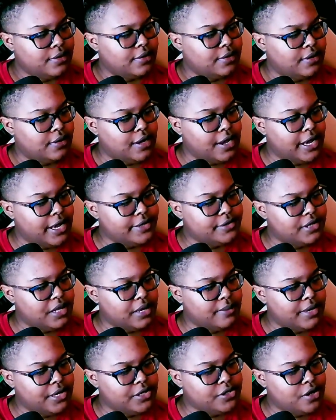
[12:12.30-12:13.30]
Nice, let
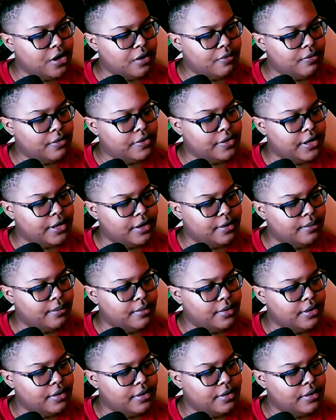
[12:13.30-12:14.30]
me talk with him
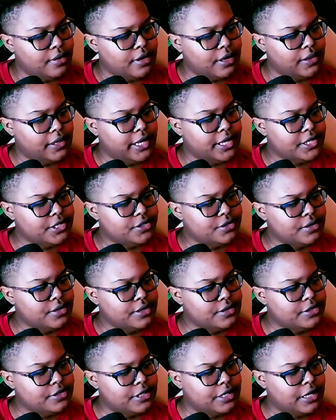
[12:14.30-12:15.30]
and let's
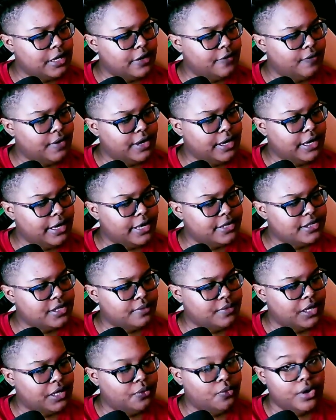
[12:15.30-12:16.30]
see if we can get
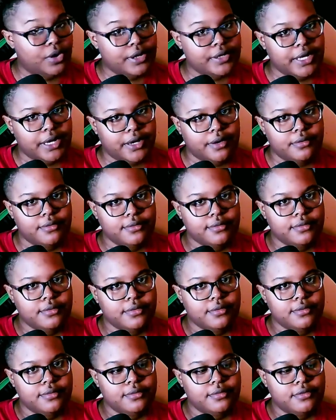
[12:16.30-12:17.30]
something worked out.
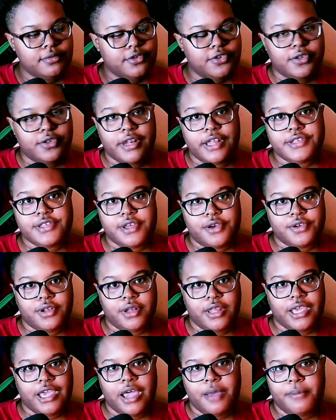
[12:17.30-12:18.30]
So that sounded
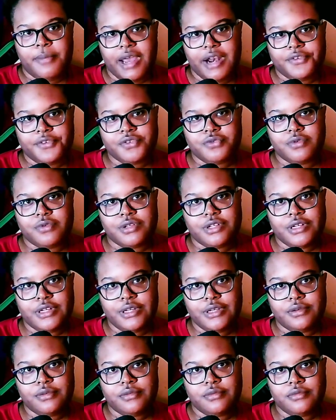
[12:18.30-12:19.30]
like I might have scored the
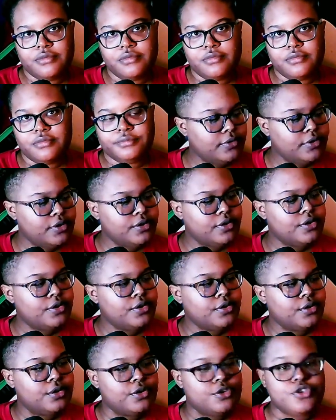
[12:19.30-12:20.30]
deal.
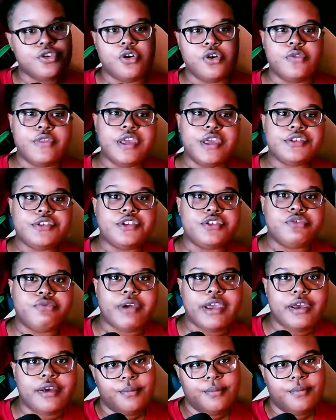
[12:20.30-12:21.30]
So this is
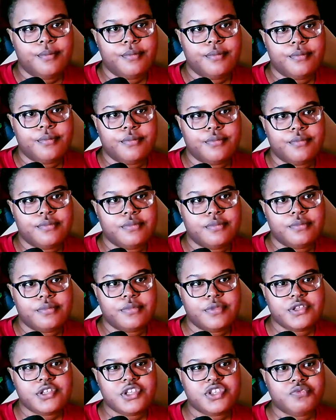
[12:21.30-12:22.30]
where
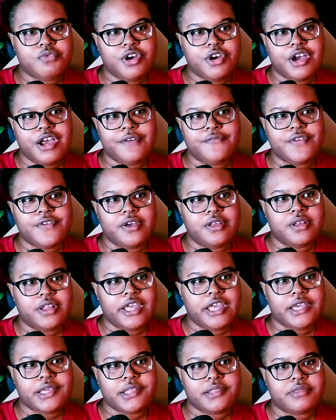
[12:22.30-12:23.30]
I felt
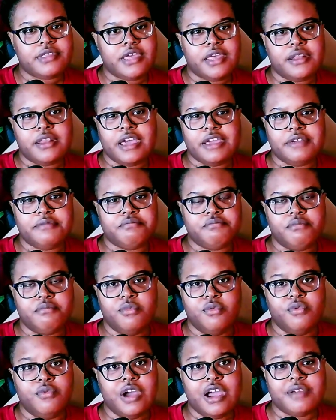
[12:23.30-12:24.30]
like that I
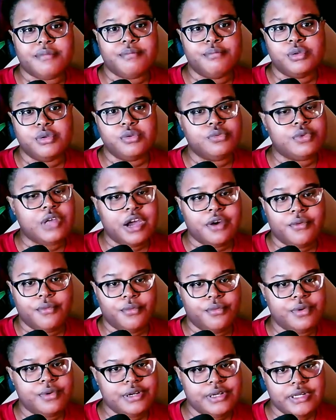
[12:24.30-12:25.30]

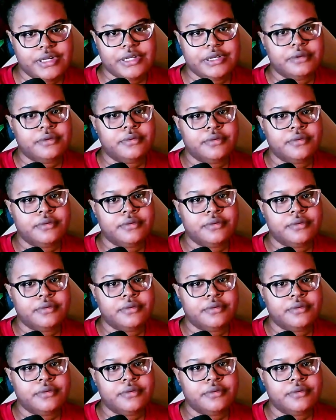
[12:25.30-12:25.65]
ruined it.